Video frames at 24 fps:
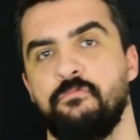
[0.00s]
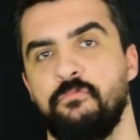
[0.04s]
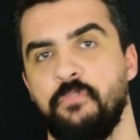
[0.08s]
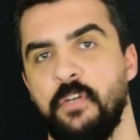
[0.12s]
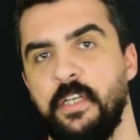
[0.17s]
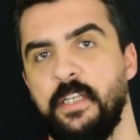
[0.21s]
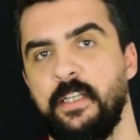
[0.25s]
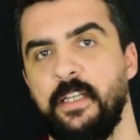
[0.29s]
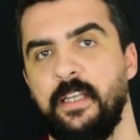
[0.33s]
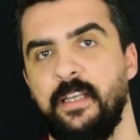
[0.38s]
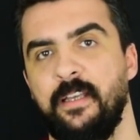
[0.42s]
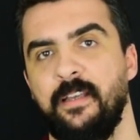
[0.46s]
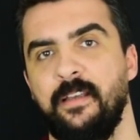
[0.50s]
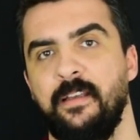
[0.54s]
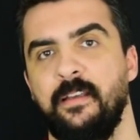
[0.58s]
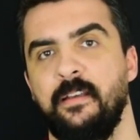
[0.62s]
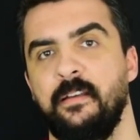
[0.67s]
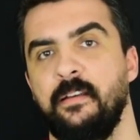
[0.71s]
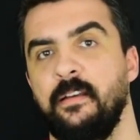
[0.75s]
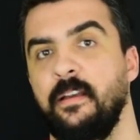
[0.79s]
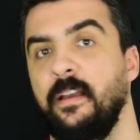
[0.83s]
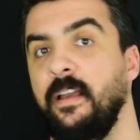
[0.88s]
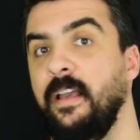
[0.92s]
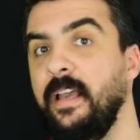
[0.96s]

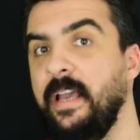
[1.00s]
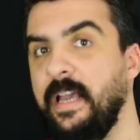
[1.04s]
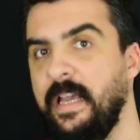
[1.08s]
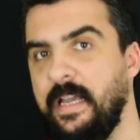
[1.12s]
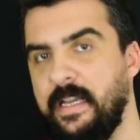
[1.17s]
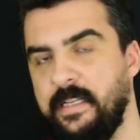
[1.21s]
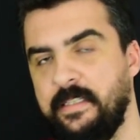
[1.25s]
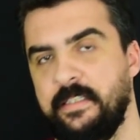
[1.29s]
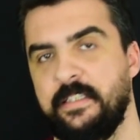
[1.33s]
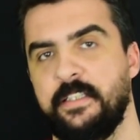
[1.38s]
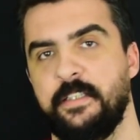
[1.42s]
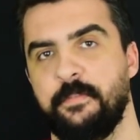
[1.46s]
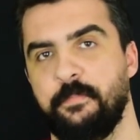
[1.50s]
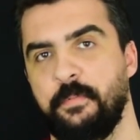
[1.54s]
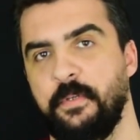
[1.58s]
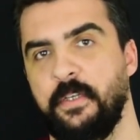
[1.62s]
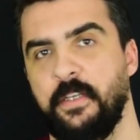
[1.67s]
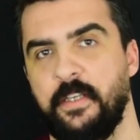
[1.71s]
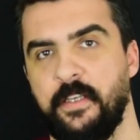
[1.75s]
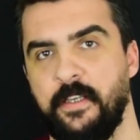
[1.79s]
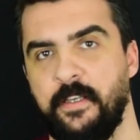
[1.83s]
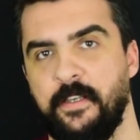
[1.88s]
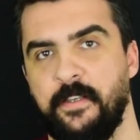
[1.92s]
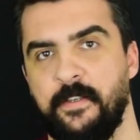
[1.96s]
reading, and
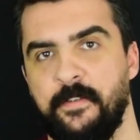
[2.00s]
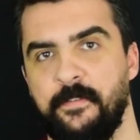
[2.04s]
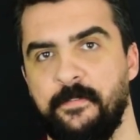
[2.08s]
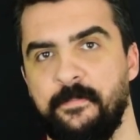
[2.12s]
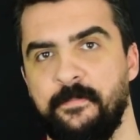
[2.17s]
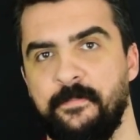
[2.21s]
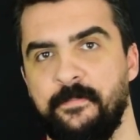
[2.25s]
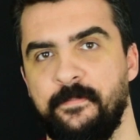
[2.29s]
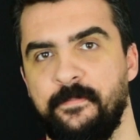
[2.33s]
speaking.